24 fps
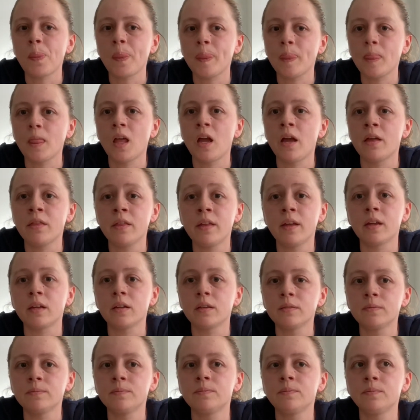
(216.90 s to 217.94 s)
I think
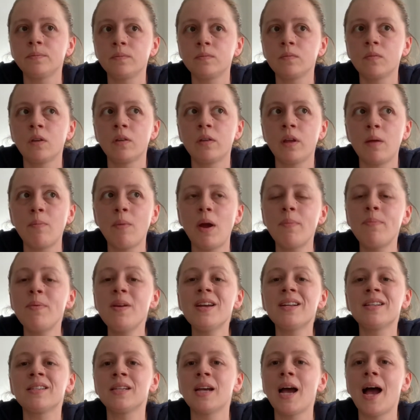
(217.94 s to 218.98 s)
they might be
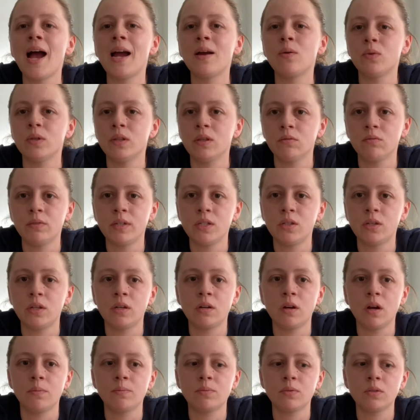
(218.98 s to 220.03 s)
a tie with the Reese
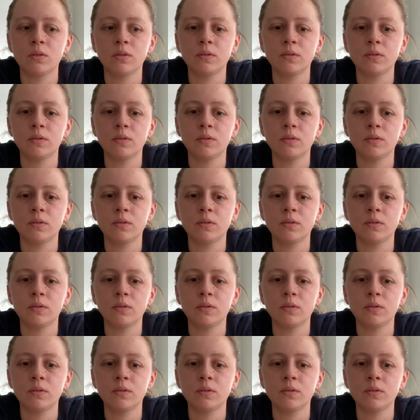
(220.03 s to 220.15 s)
cups